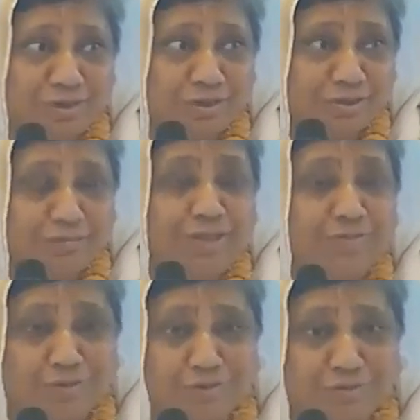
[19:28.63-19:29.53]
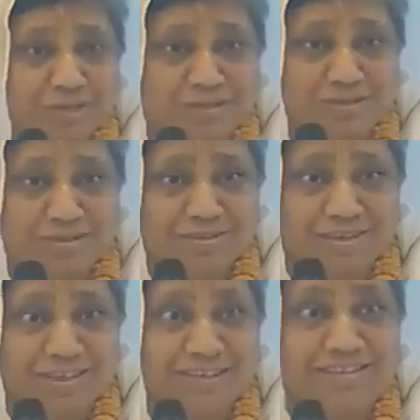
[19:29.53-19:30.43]
my spiritual master
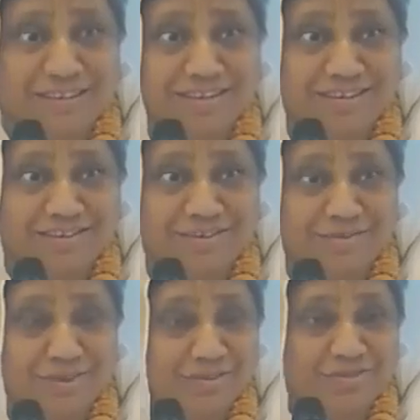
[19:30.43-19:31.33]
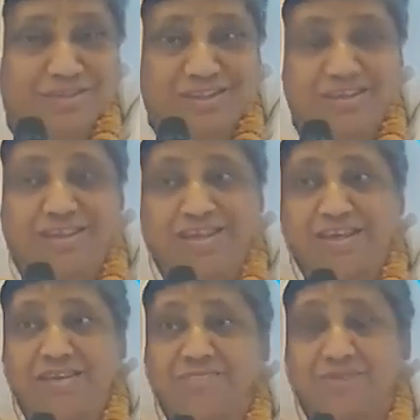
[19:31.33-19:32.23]
as yet. I just
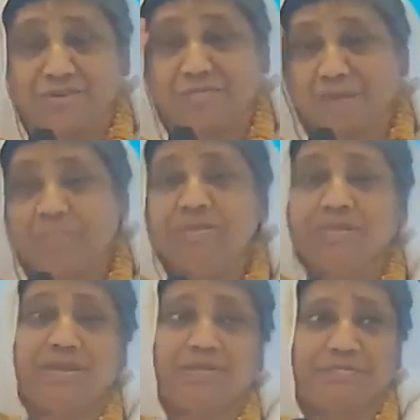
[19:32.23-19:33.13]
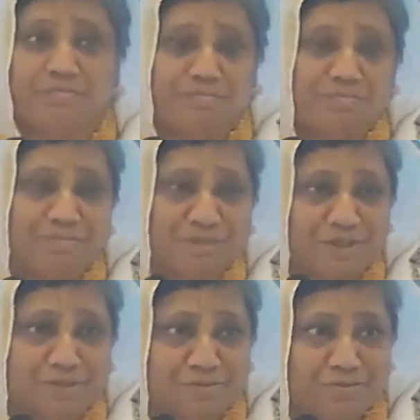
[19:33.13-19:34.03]
remembered him,
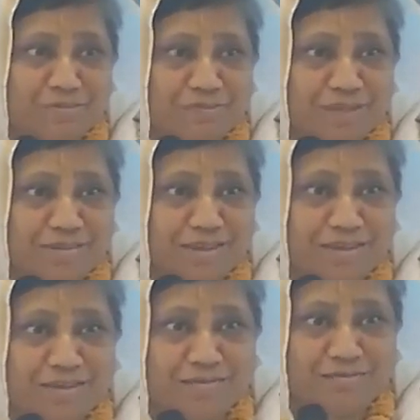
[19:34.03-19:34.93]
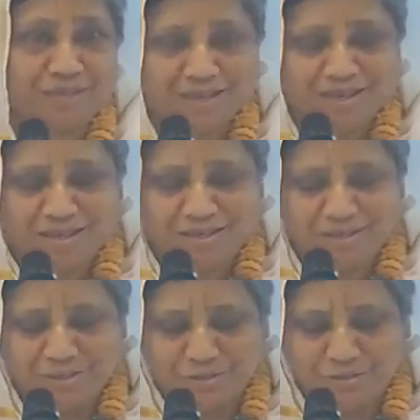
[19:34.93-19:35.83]
from that time.
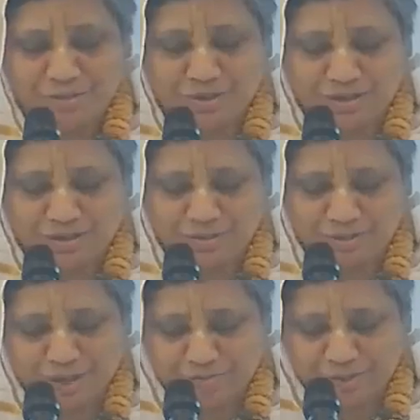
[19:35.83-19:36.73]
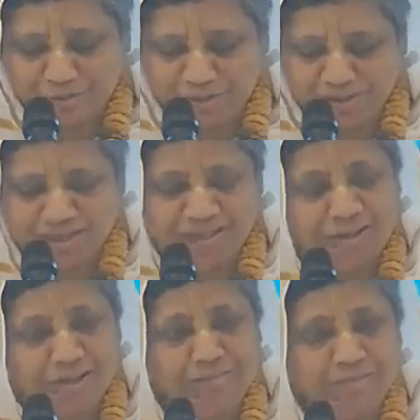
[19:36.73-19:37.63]
So what happened was I had
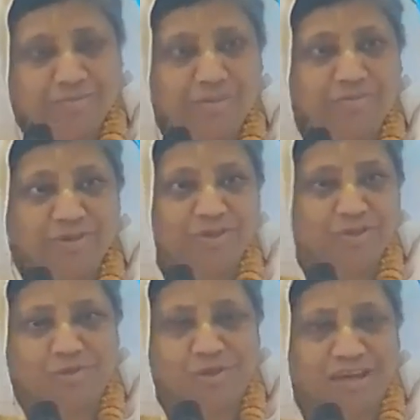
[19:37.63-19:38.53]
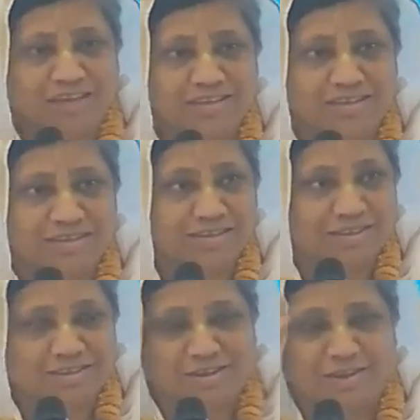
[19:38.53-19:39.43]
lost my memory due to an accident,
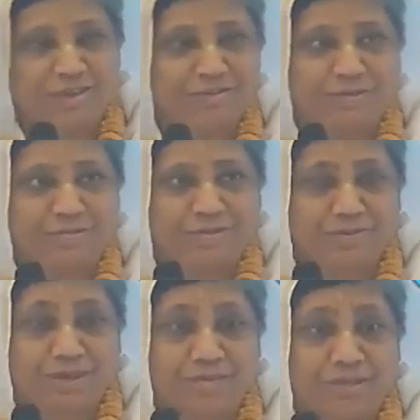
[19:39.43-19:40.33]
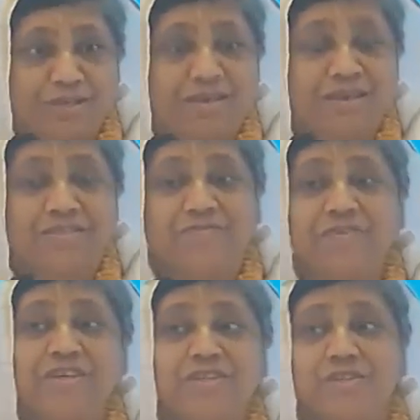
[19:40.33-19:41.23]
and I'd lost my memory. And the
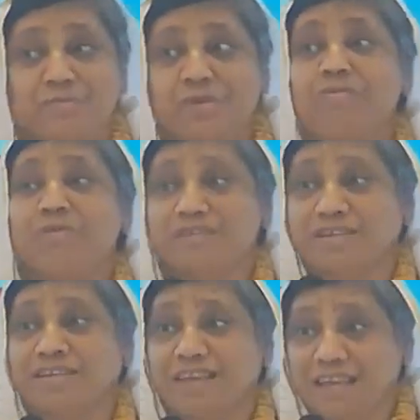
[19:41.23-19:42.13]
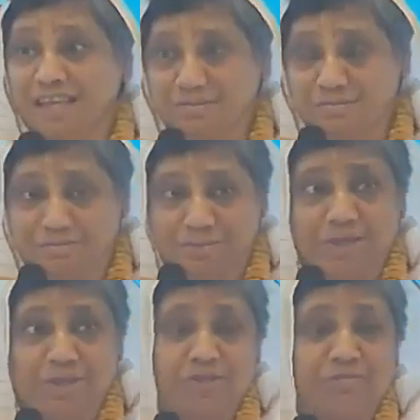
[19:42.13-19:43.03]
first memories that came
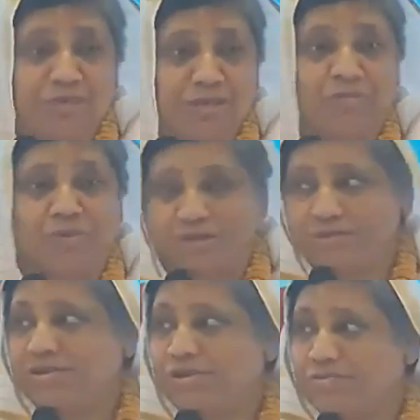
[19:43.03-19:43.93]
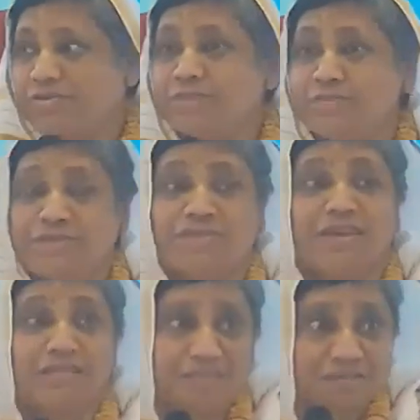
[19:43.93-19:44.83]
to me was of this
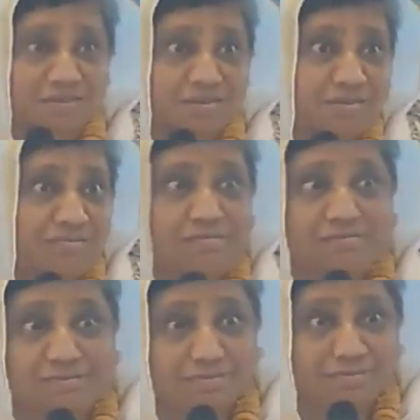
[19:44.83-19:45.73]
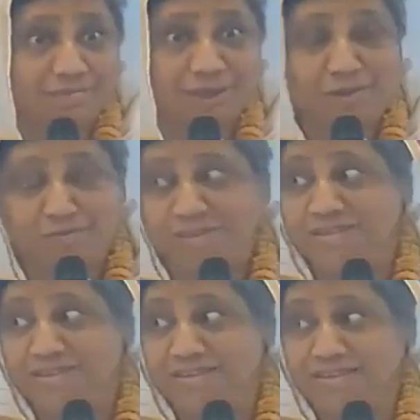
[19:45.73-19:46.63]
personality. How
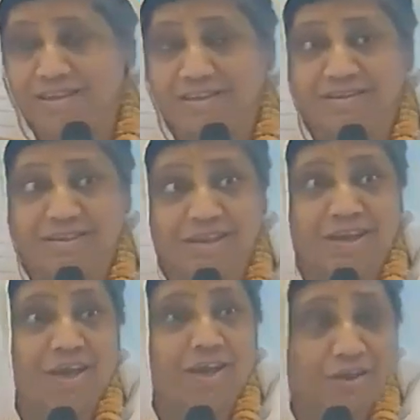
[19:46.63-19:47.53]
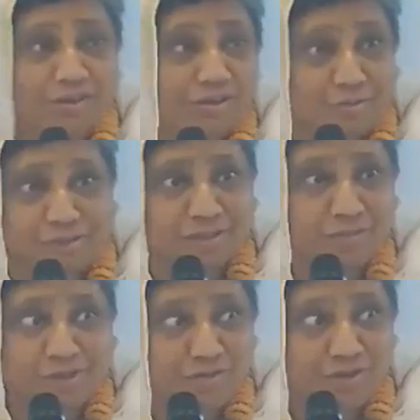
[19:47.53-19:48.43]
amazing is that? On the Durban's
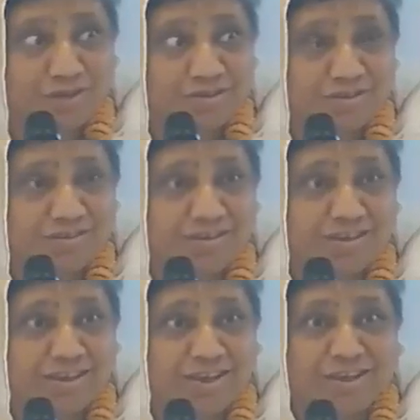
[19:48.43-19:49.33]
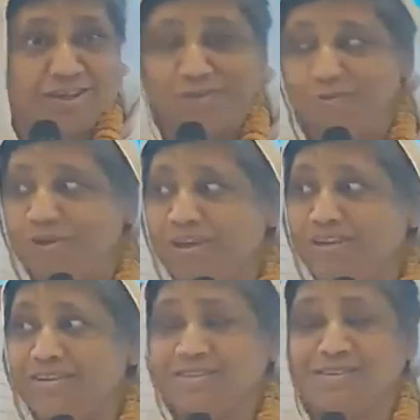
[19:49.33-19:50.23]
beachfront.
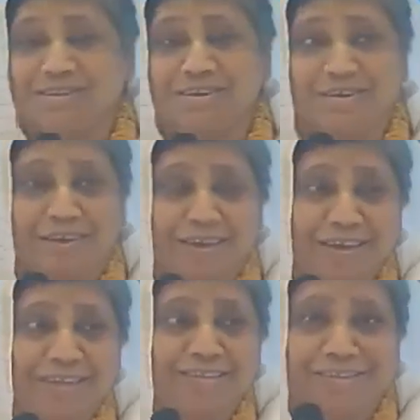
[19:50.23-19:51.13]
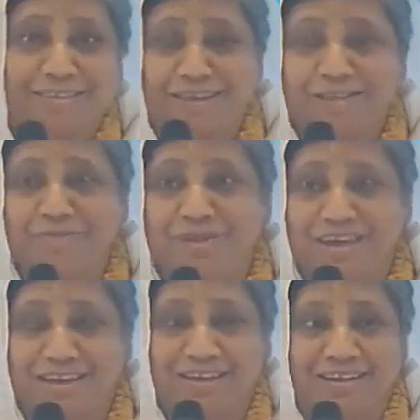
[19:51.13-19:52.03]
and then that's when
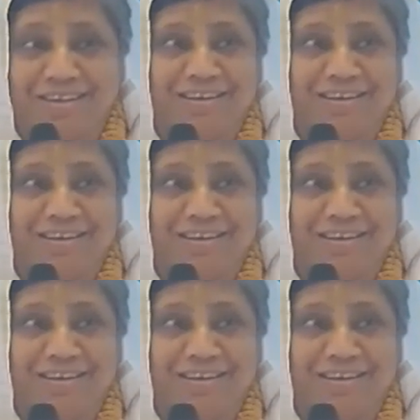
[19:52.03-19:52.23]
I